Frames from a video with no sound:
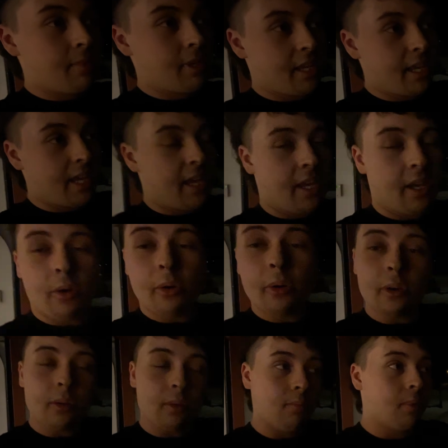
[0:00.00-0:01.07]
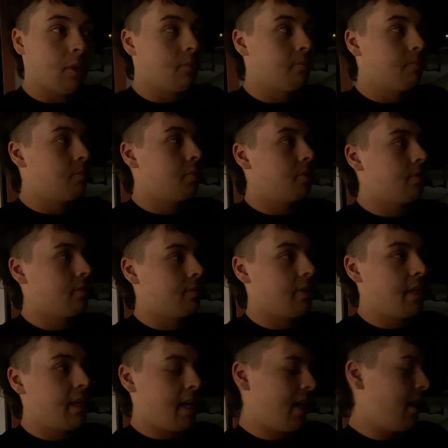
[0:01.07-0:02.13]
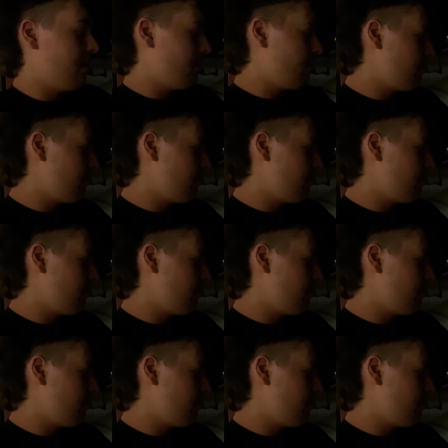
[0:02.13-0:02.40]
kit, oil pump kit,